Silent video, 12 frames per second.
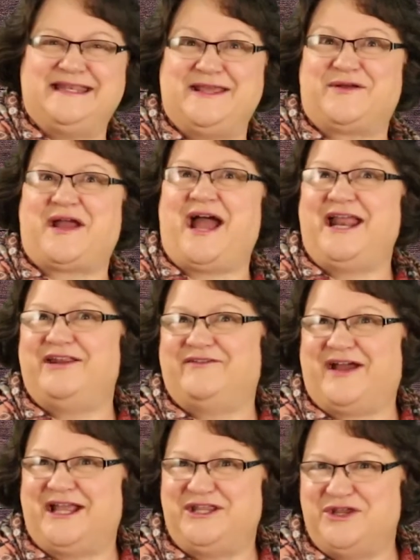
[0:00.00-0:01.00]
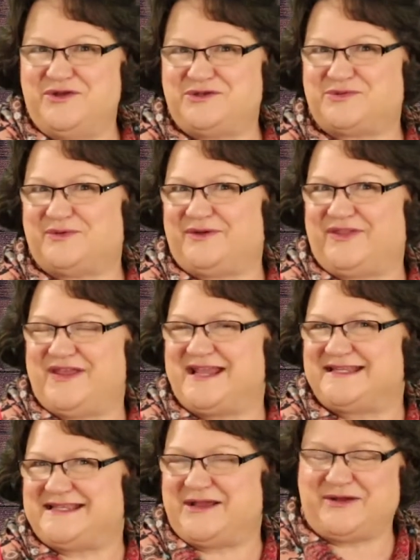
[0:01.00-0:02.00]
they're kind of unusual
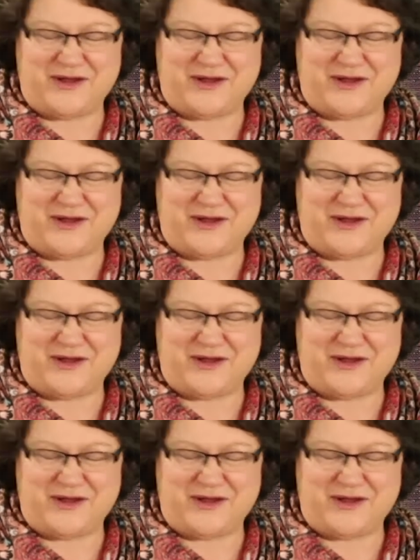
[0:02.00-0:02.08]
things that